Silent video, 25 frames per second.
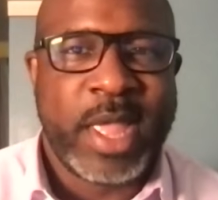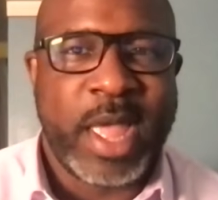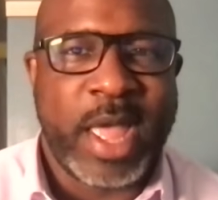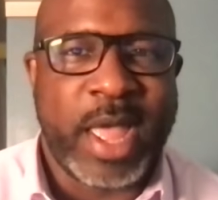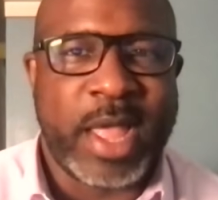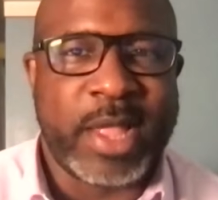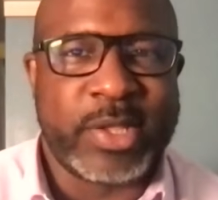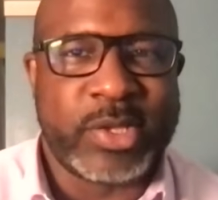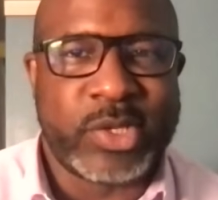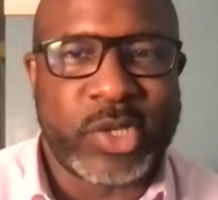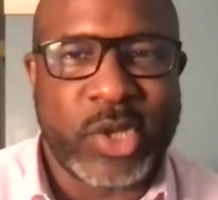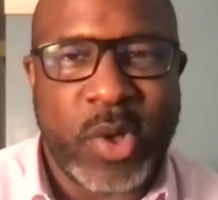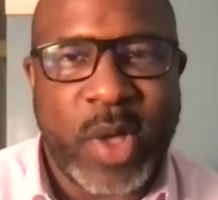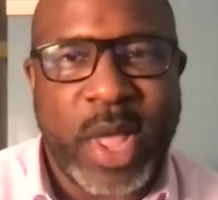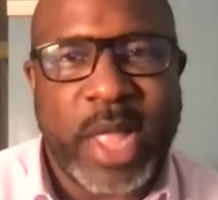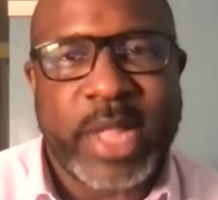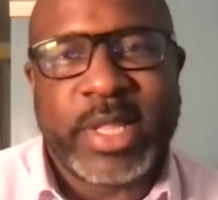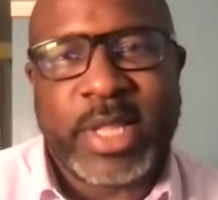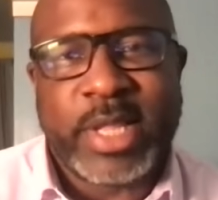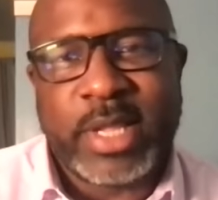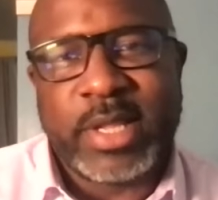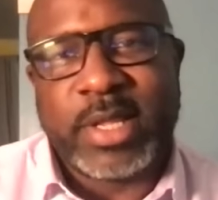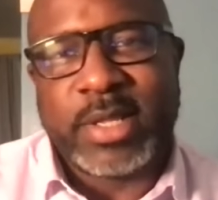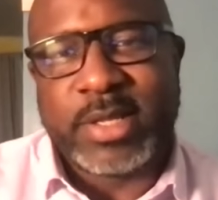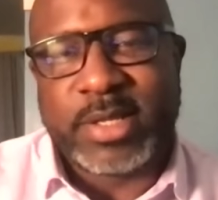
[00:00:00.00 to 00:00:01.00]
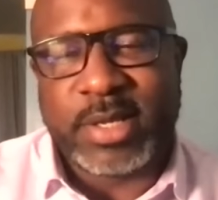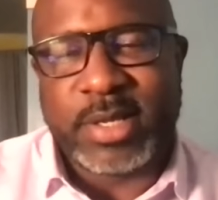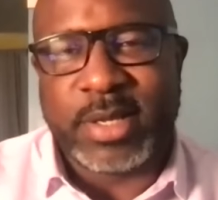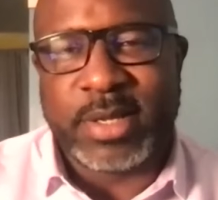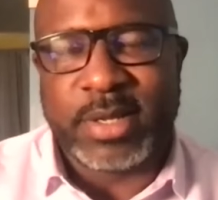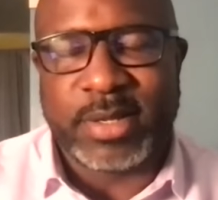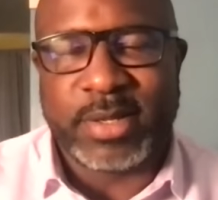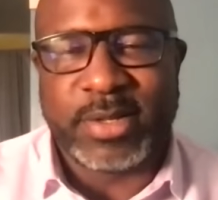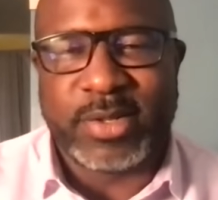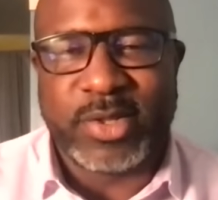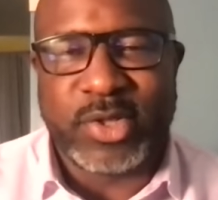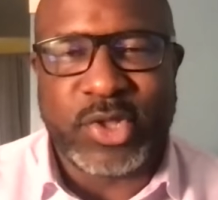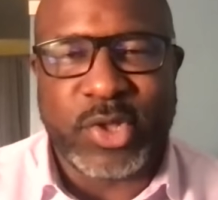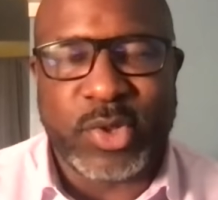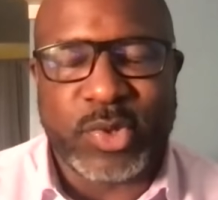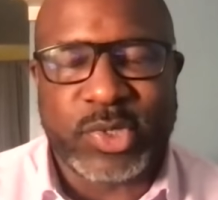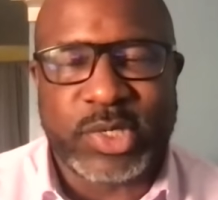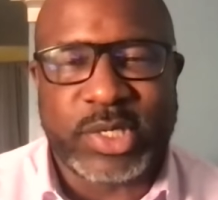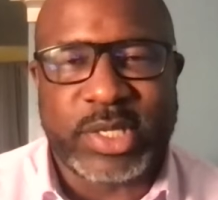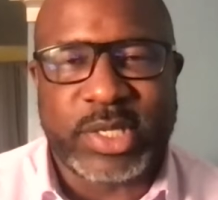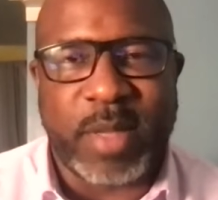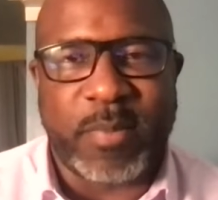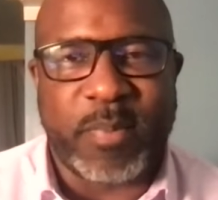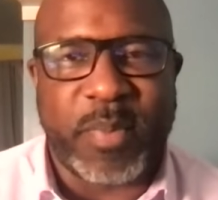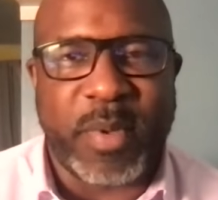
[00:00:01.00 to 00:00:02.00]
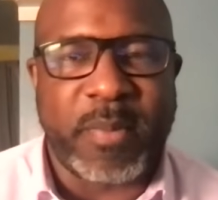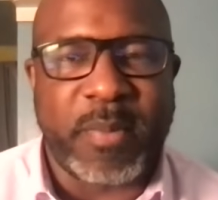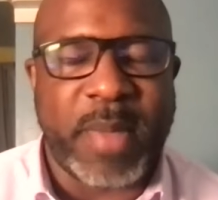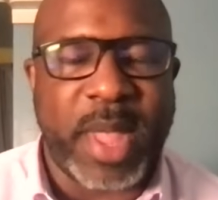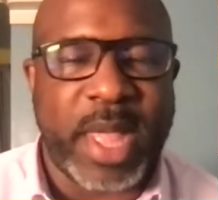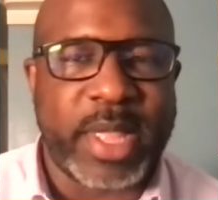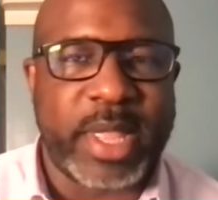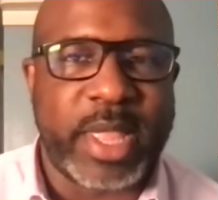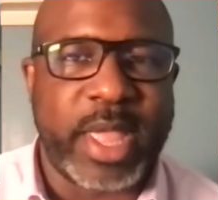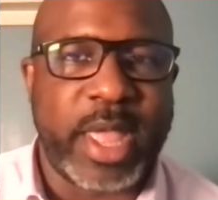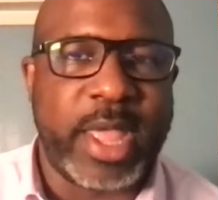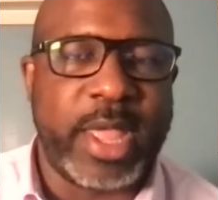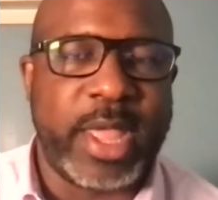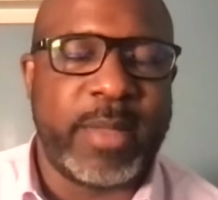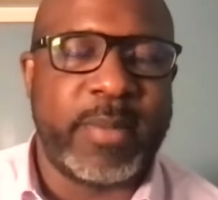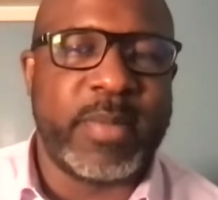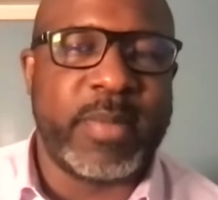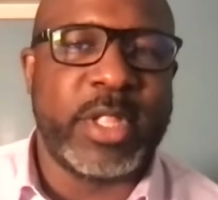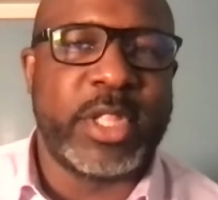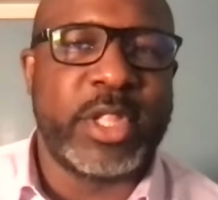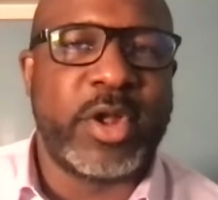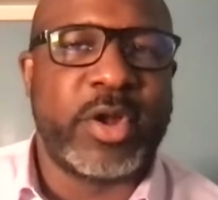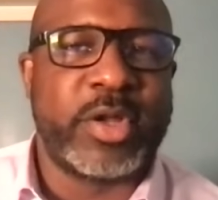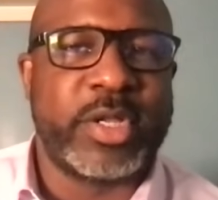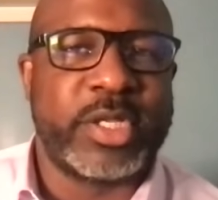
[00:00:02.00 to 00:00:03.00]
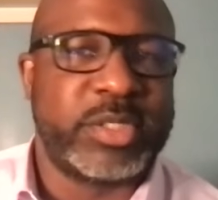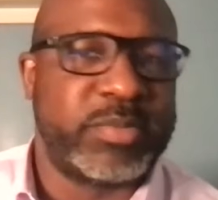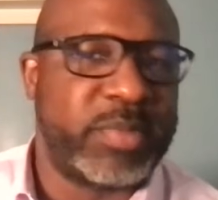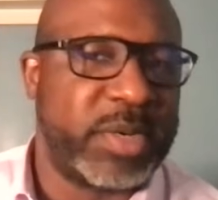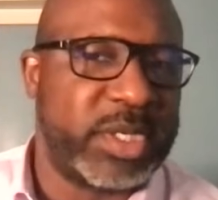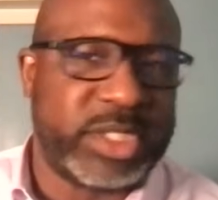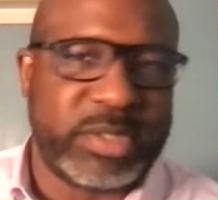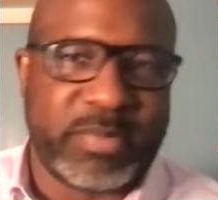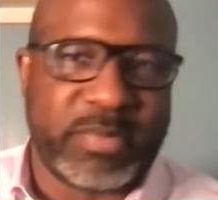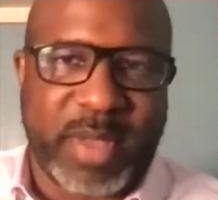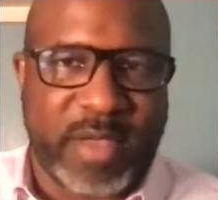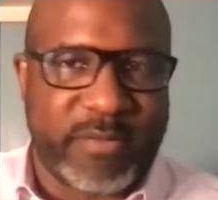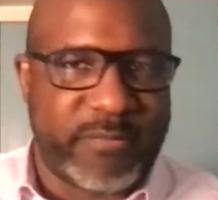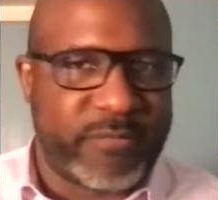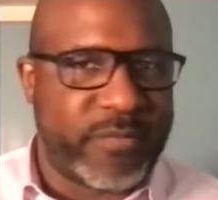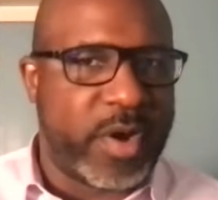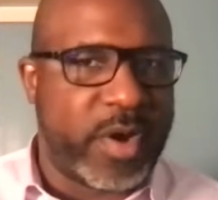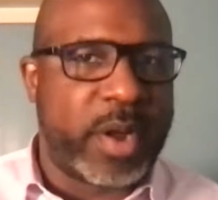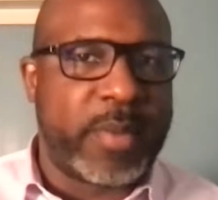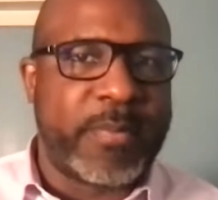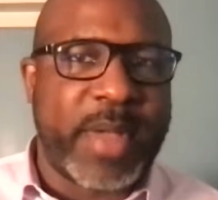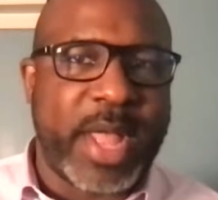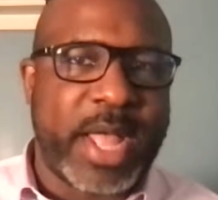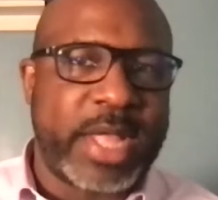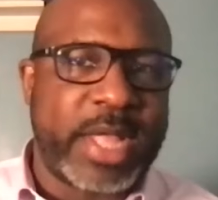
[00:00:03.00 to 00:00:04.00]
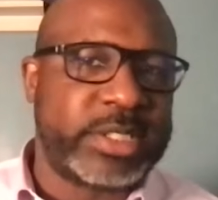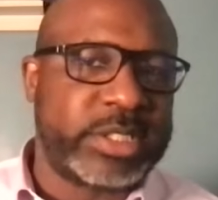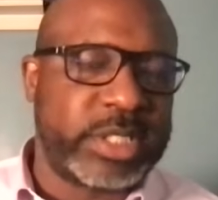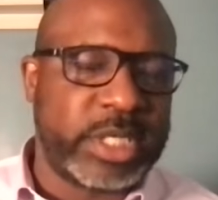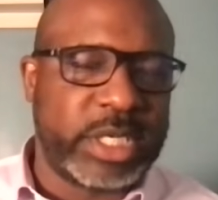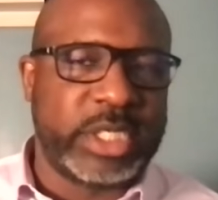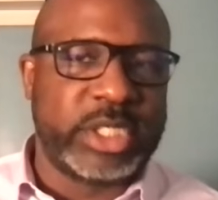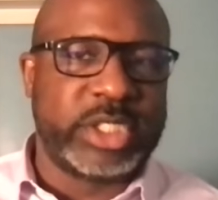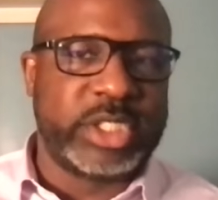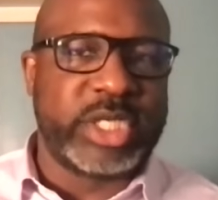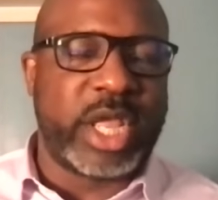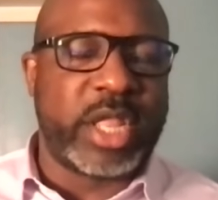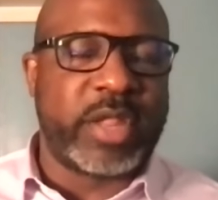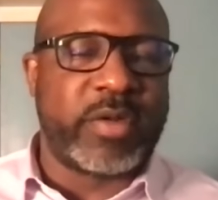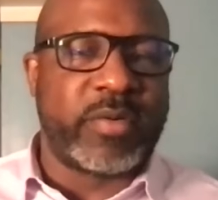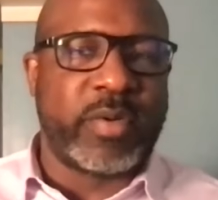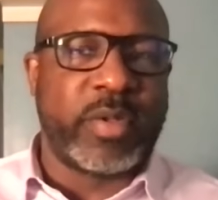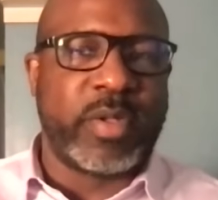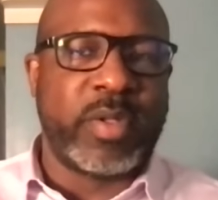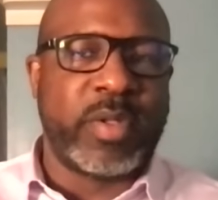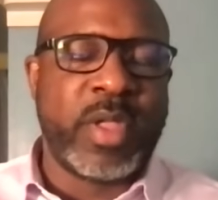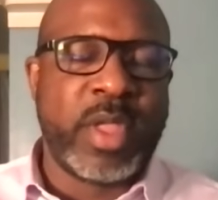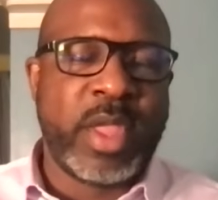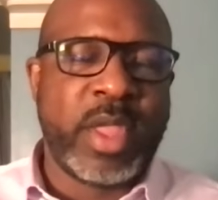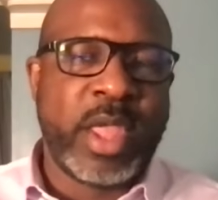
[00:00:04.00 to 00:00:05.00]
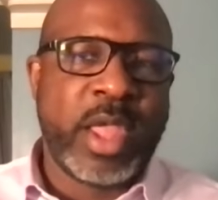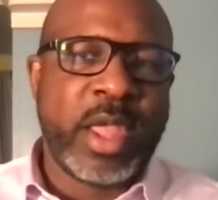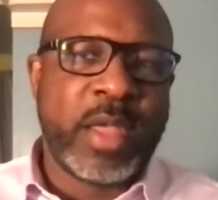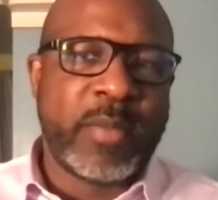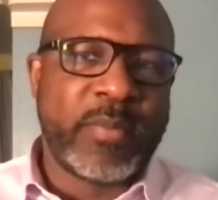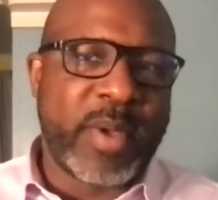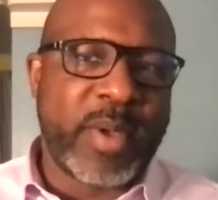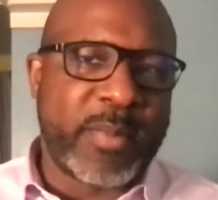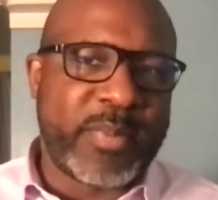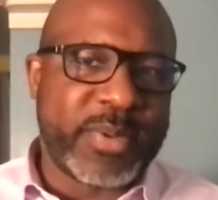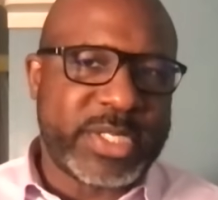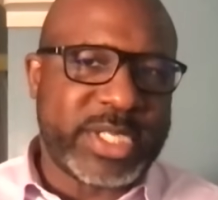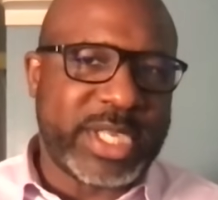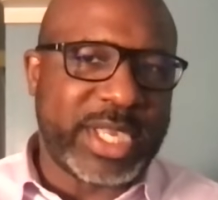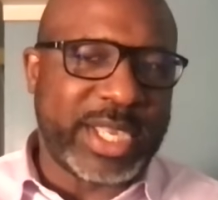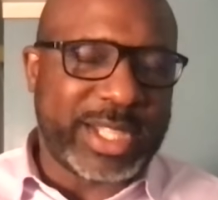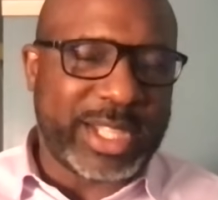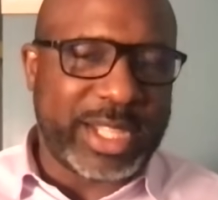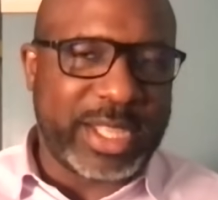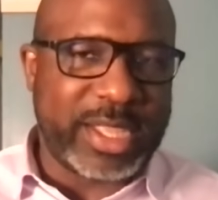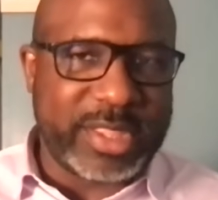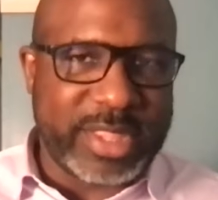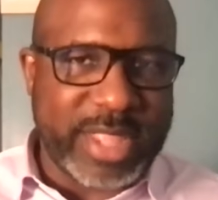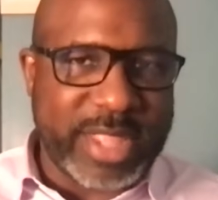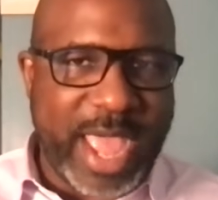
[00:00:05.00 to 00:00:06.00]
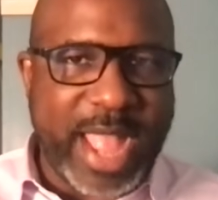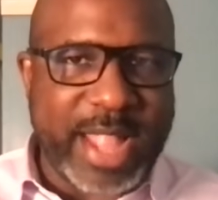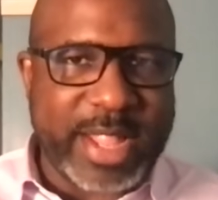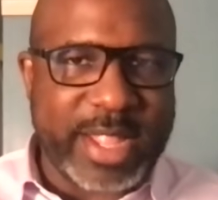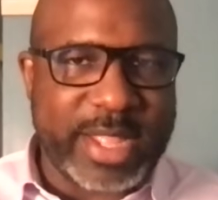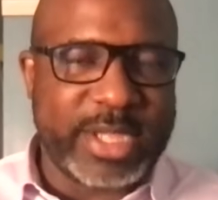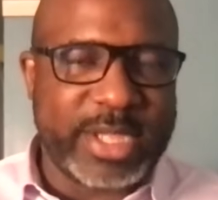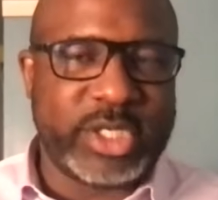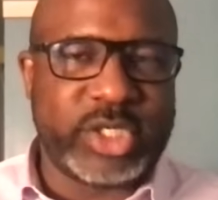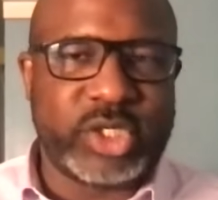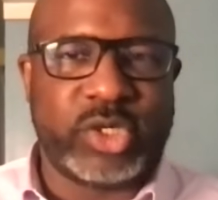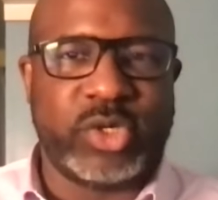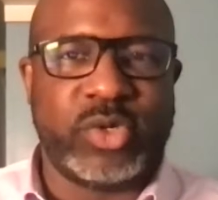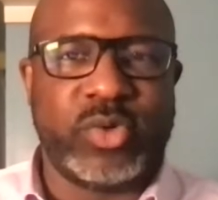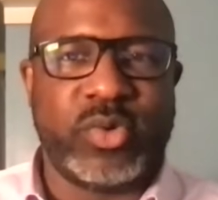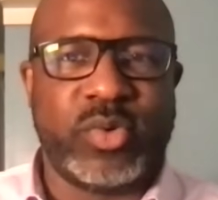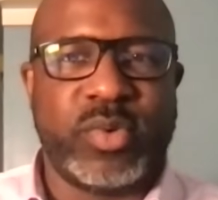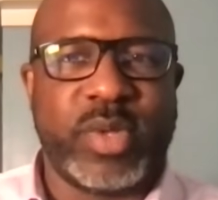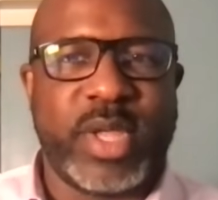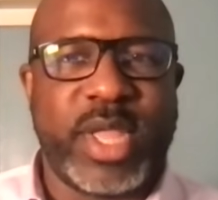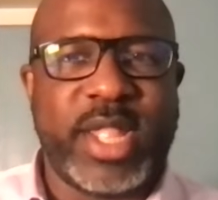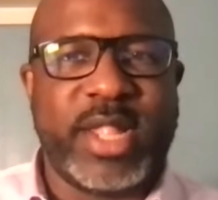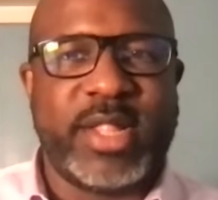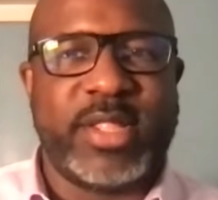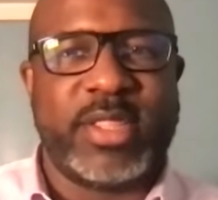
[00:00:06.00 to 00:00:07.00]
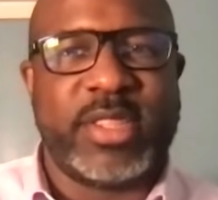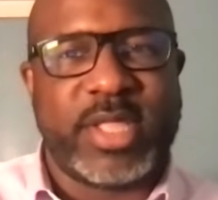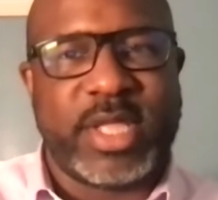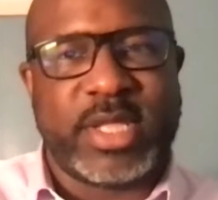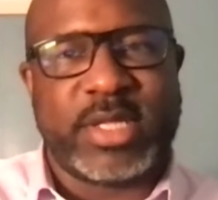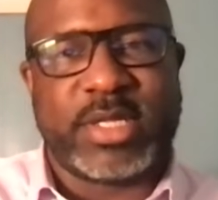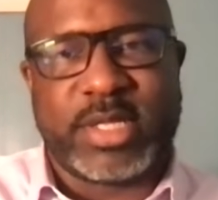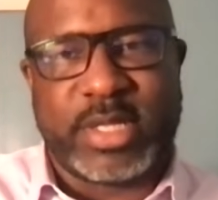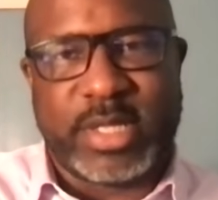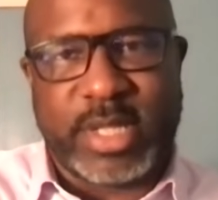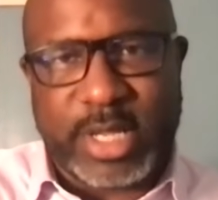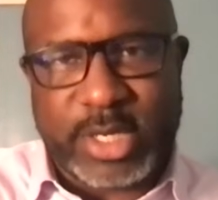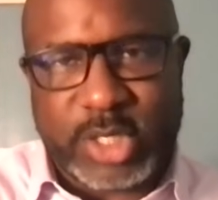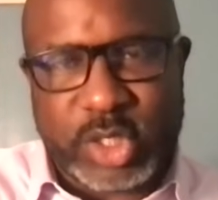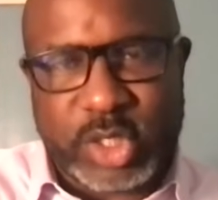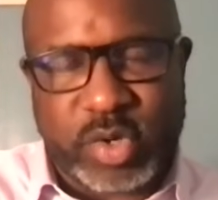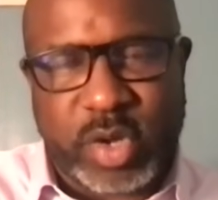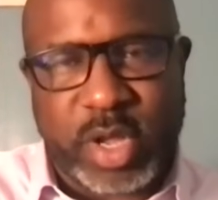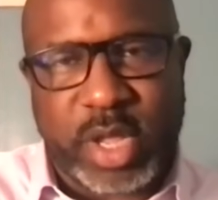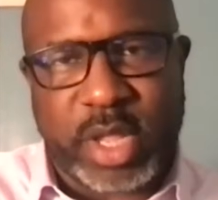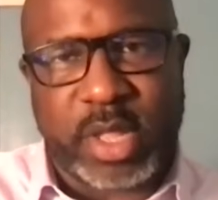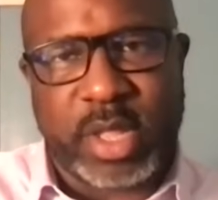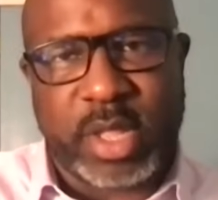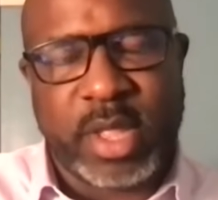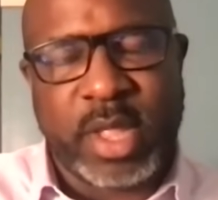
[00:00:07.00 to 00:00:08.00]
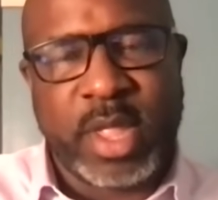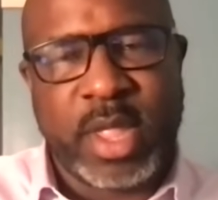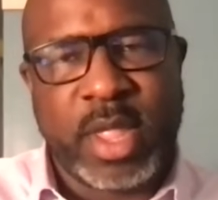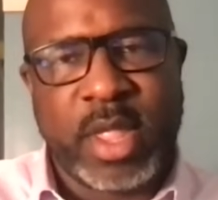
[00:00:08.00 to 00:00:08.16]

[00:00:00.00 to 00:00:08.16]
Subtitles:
And so I needed to, step up my game and learn as much about foreign policy in general, but particularly that issue in this district,